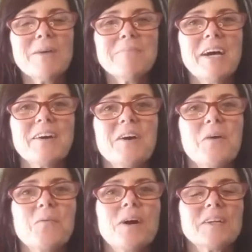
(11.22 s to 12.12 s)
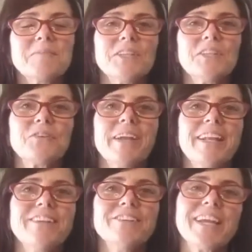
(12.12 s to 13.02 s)
Jemma. Welcome to the Create
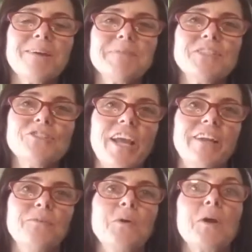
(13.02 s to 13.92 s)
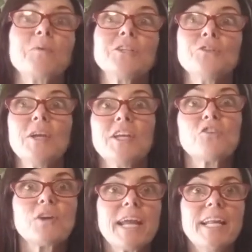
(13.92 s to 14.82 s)
on Your Campus channel, where we're doing
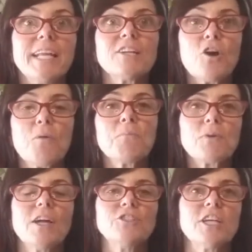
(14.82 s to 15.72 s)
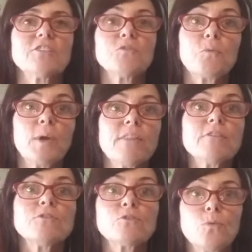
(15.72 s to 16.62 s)
creating at home projects with
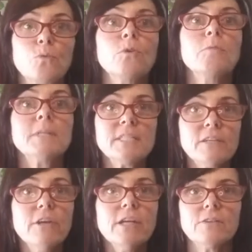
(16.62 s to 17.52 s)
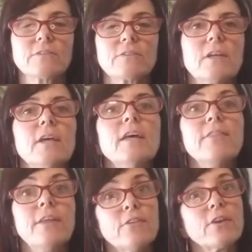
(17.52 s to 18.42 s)
school materials.
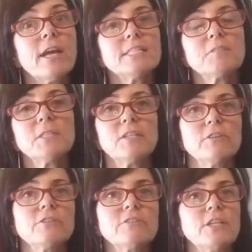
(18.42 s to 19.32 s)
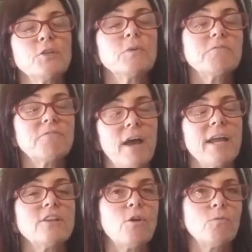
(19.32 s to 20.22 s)
They're the kinds of materials that you would
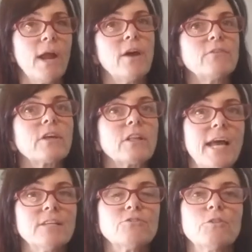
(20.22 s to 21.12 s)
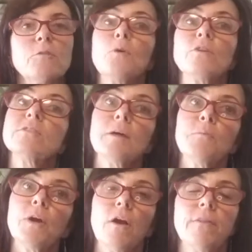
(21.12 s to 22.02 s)
find around the classroom or
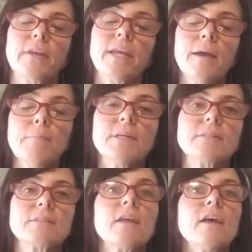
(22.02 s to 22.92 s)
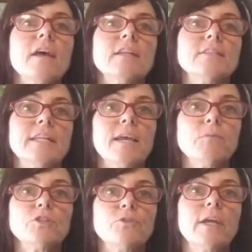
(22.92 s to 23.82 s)
somewhere on the campus. Today
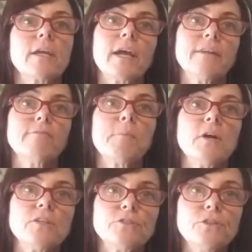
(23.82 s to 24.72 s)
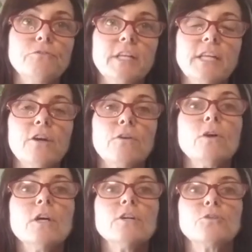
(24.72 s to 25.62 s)
we're doing kind of a part 2 video
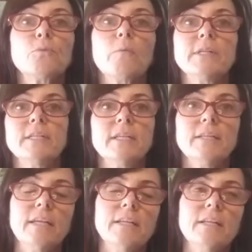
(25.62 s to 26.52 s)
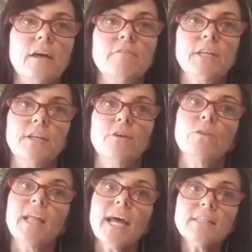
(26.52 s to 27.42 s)
to what we did in a video
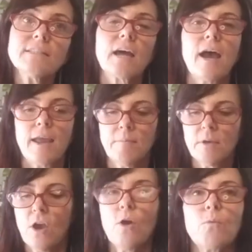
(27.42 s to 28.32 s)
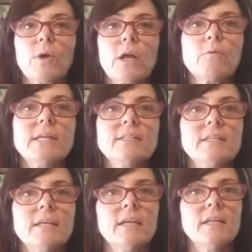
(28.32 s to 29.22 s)
last time, where we
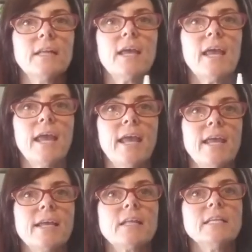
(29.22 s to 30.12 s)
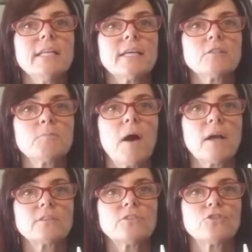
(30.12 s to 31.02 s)
did a Kleenex
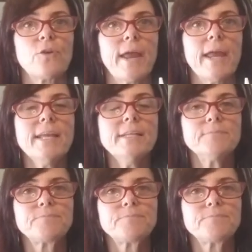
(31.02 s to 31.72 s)
box tray